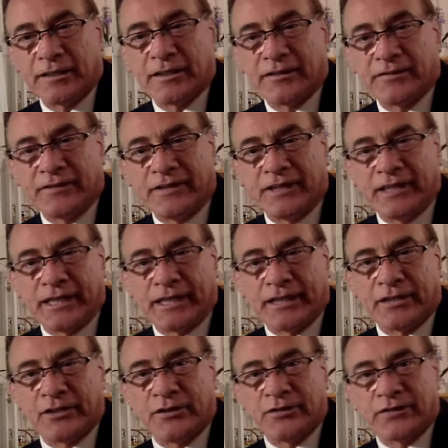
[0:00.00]
of Indiana
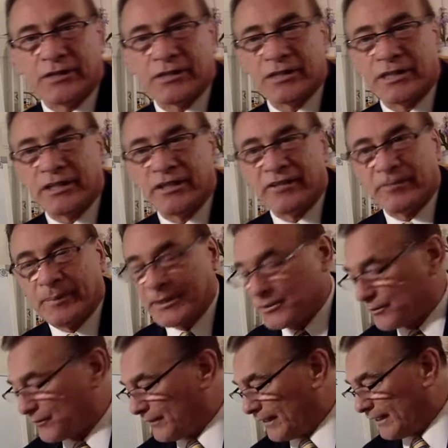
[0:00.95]
University of
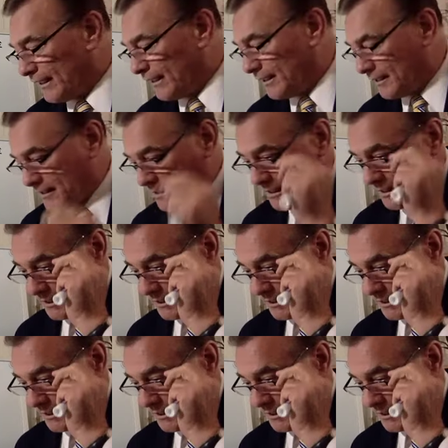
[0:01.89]
Pennsylvania,